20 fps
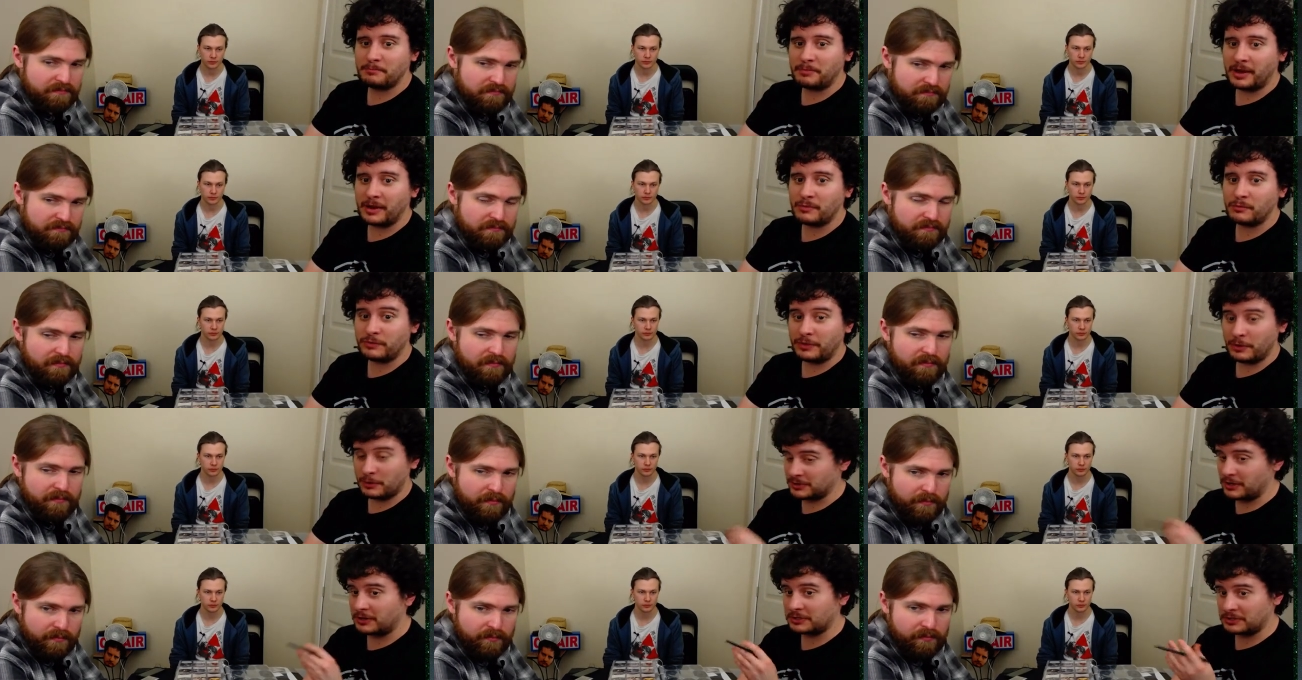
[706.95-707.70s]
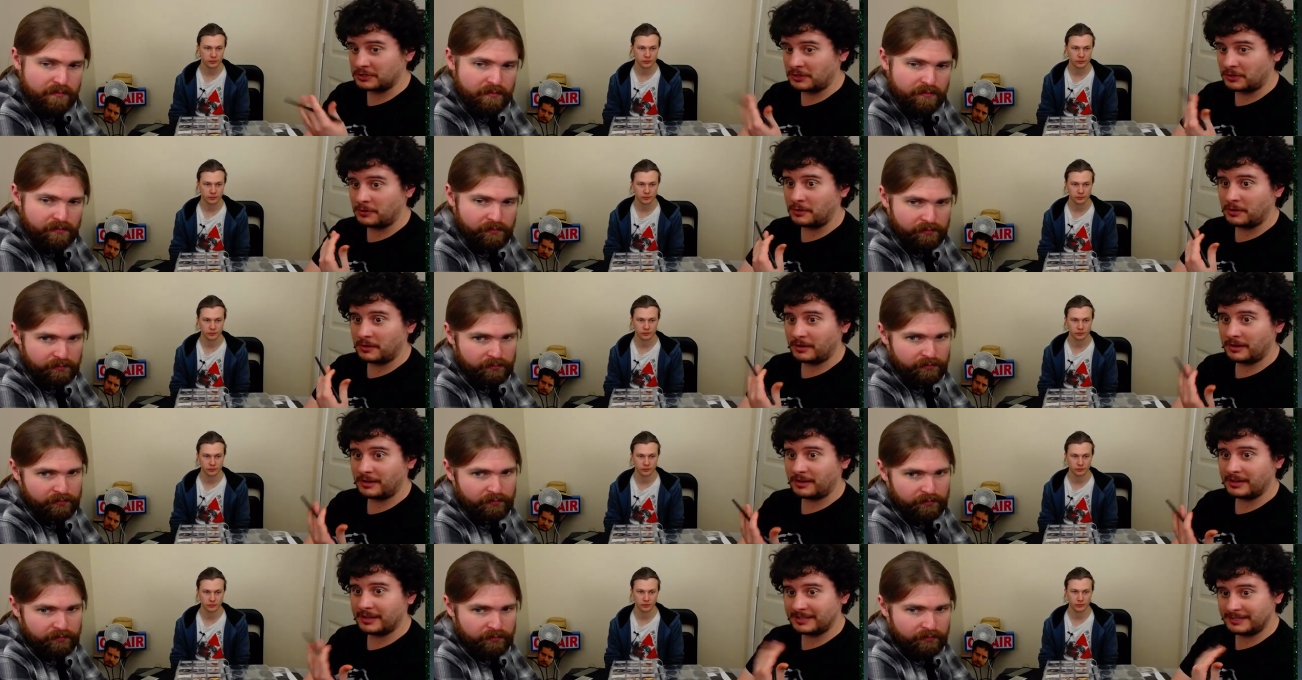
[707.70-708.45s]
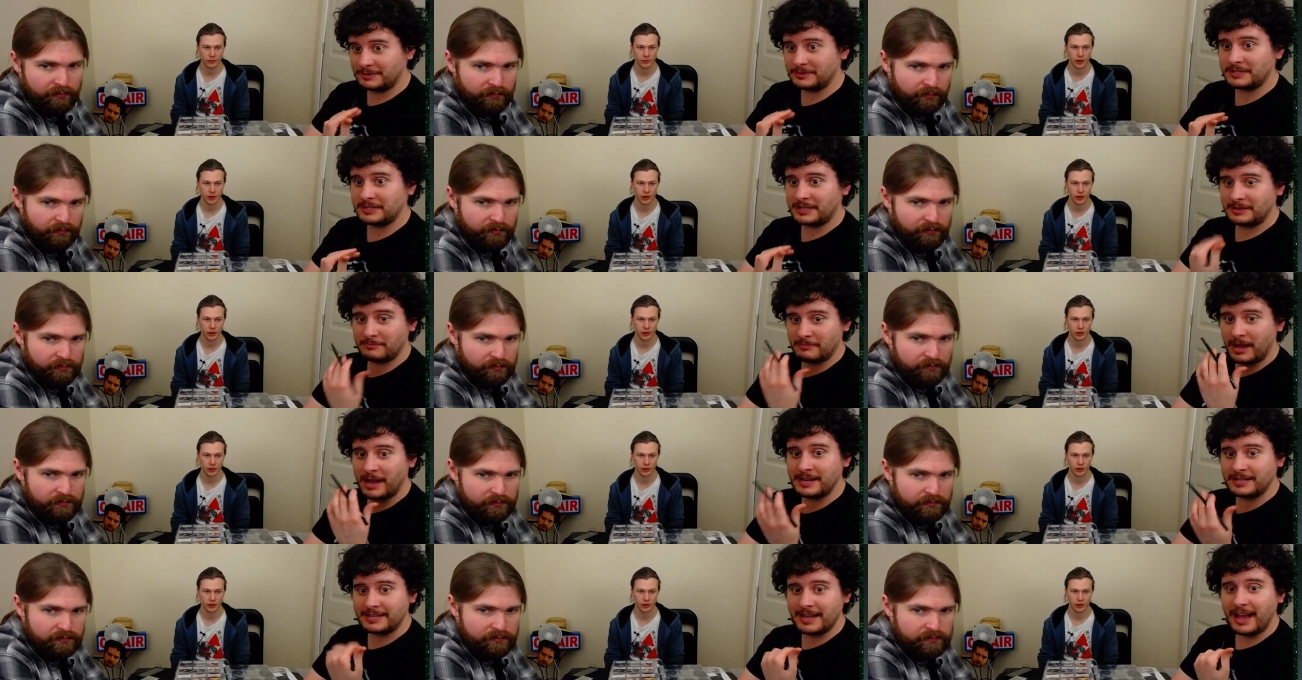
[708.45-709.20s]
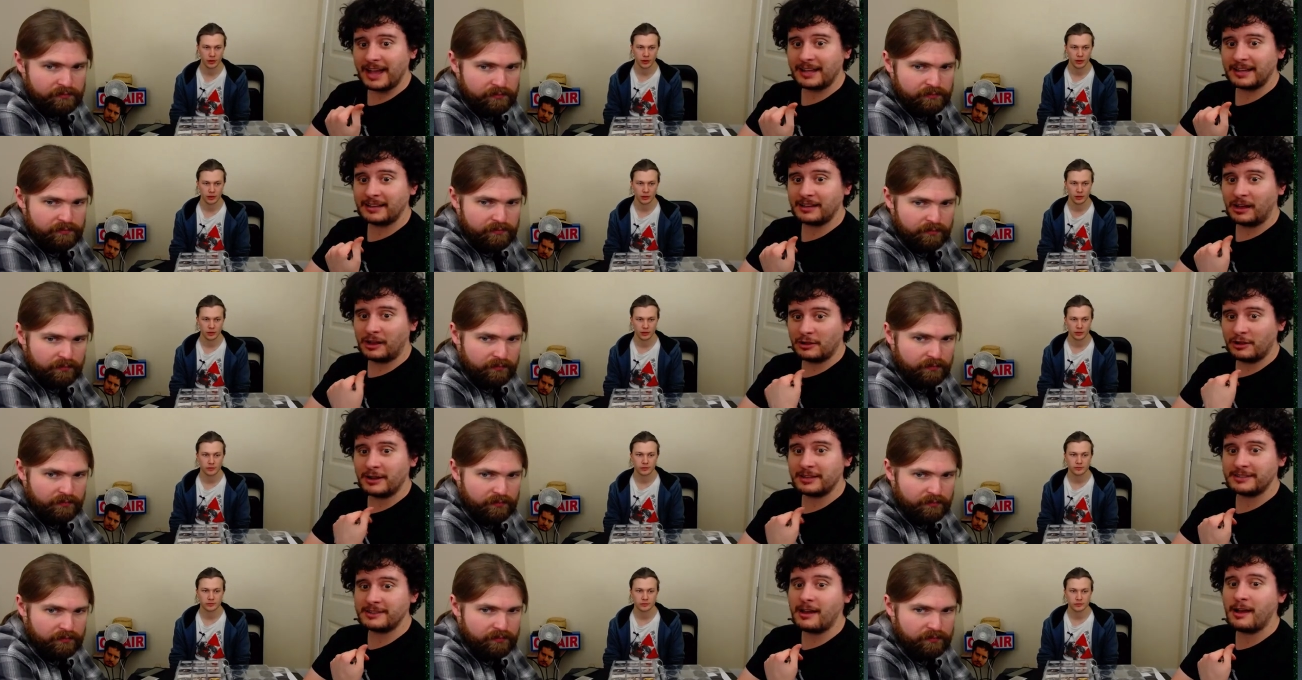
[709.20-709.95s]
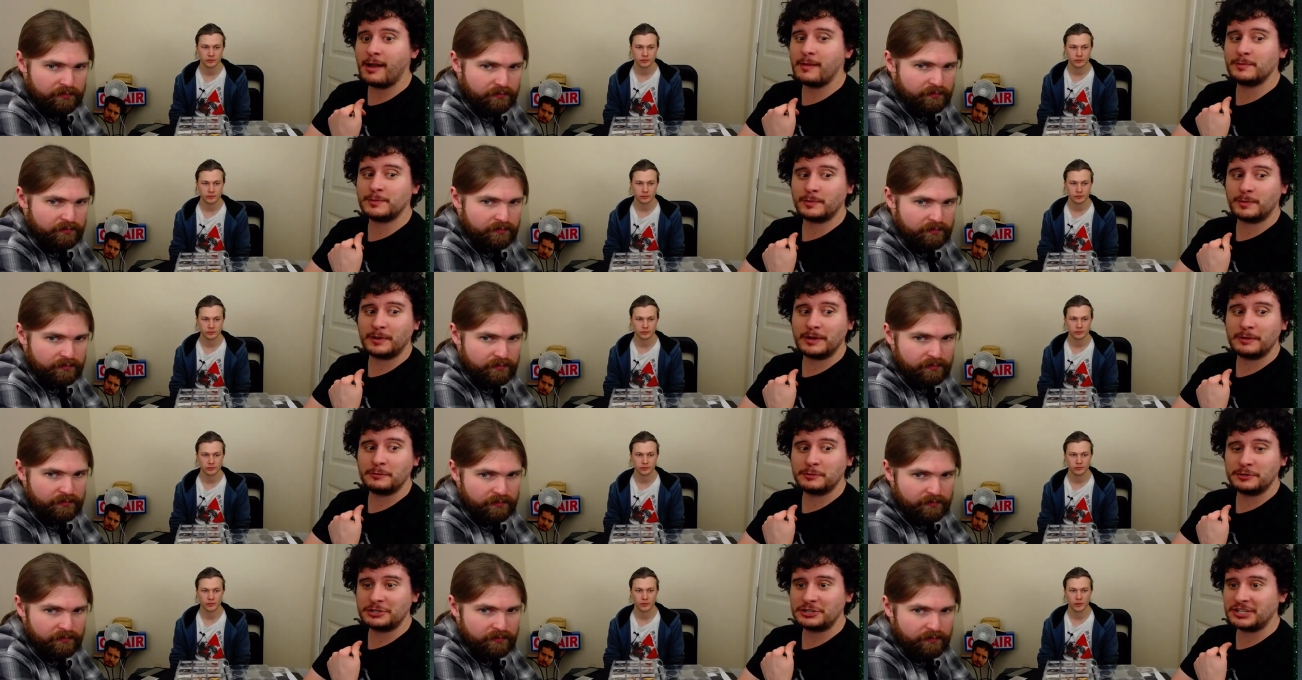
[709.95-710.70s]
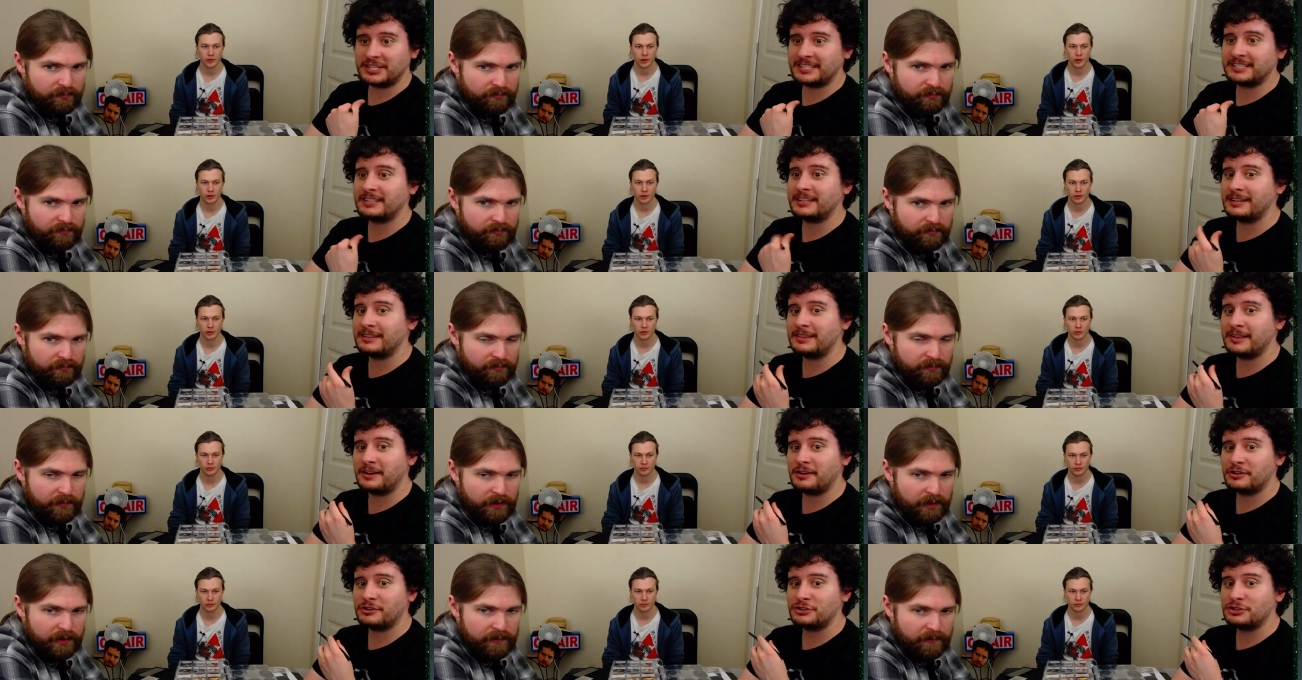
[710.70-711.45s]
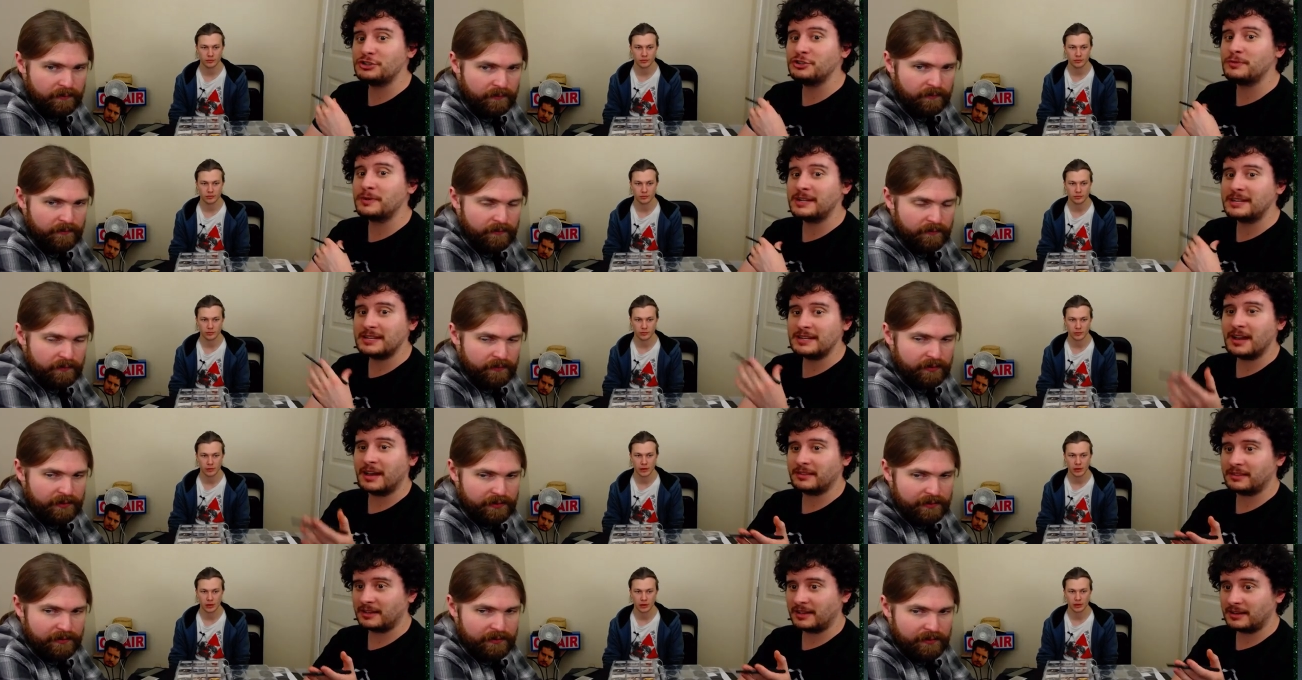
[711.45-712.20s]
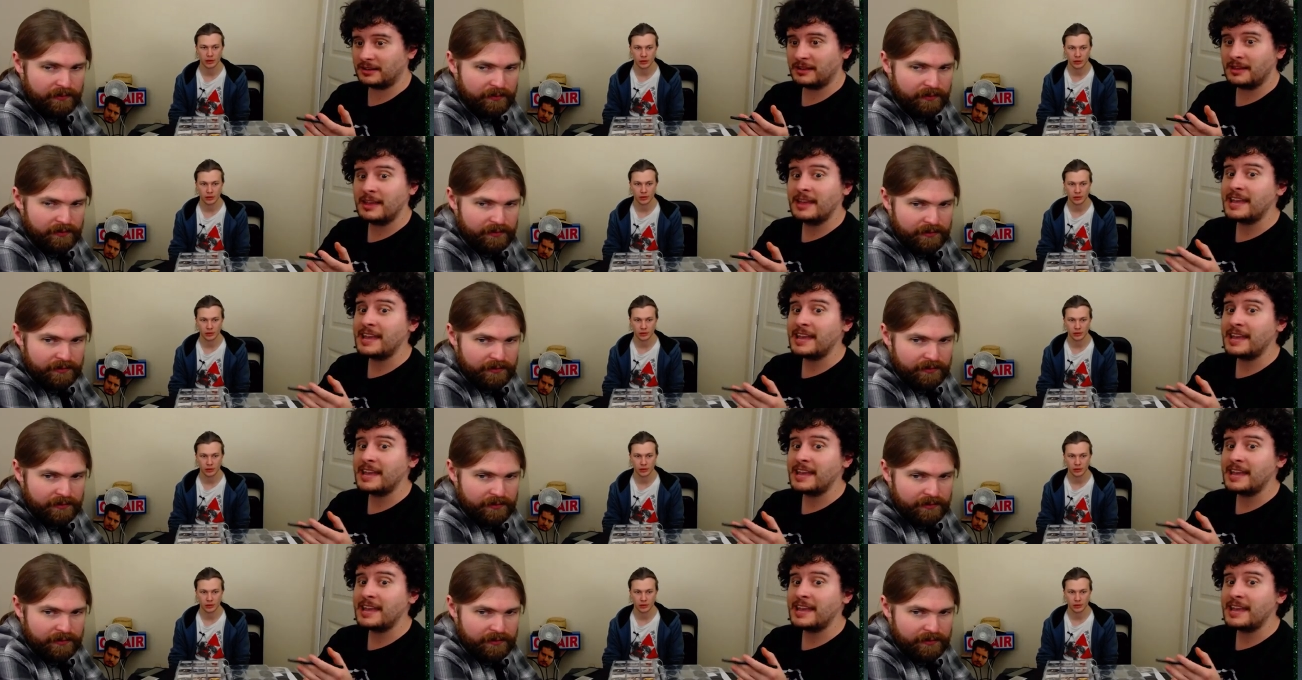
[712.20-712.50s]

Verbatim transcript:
Speaker 1: but there was also because it was in my deck a lot of times where it was just sitting there doing nothing.